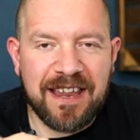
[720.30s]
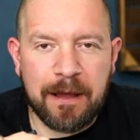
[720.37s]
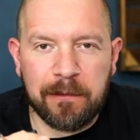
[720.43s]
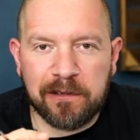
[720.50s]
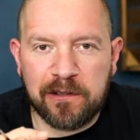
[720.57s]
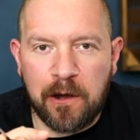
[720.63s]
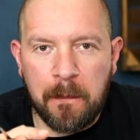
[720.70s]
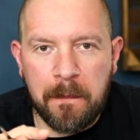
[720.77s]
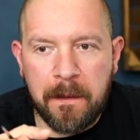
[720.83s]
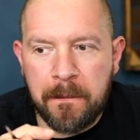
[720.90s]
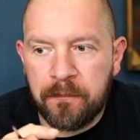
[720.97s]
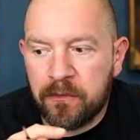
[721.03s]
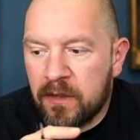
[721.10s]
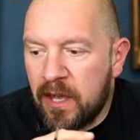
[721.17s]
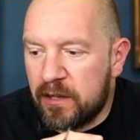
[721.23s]
Tabletop.
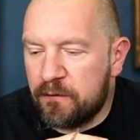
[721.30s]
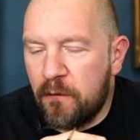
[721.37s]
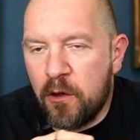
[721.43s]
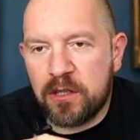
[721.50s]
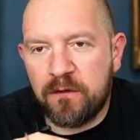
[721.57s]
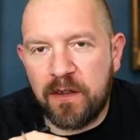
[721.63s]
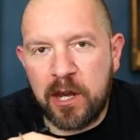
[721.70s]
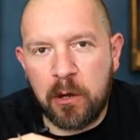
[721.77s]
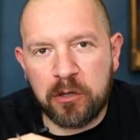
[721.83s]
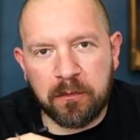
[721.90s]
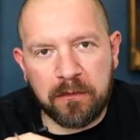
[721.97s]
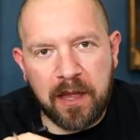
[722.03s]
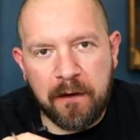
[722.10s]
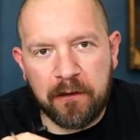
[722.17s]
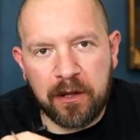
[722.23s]
His first video's
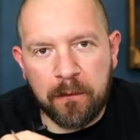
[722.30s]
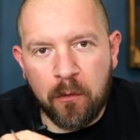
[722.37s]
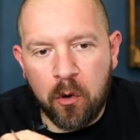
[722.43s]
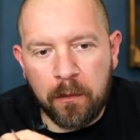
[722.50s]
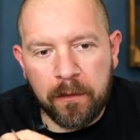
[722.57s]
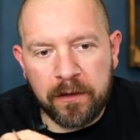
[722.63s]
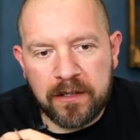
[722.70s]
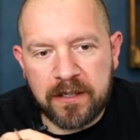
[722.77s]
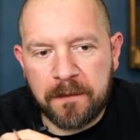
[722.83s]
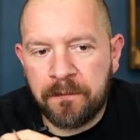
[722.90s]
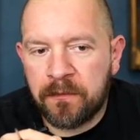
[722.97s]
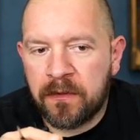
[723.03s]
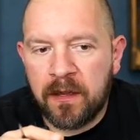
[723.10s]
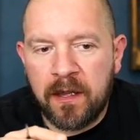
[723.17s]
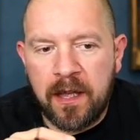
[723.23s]
up there at the moment,
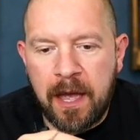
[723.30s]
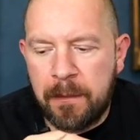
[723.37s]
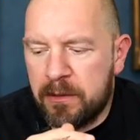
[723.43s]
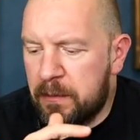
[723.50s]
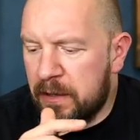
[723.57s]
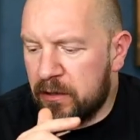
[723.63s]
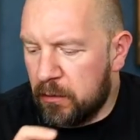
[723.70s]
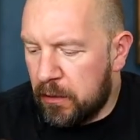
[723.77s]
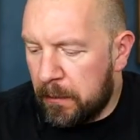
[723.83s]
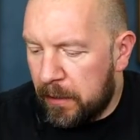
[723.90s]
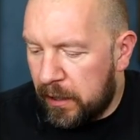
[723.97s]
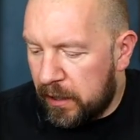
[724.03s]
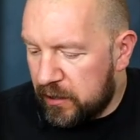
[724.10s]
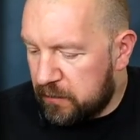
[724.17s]
and um, he's been doing a bit.